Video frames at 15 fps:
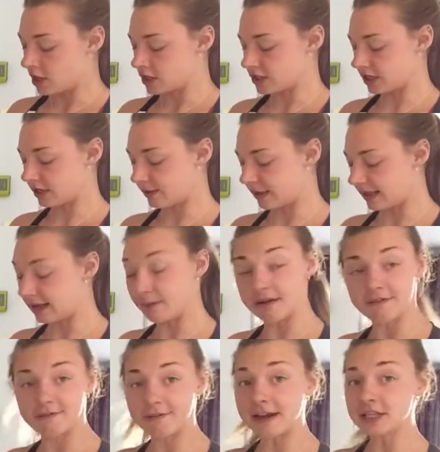so it can be a little
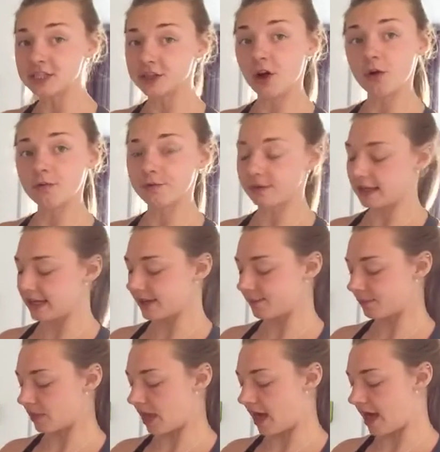bit fresher hopefully,
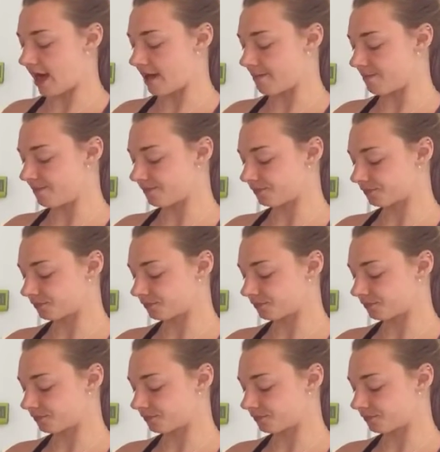and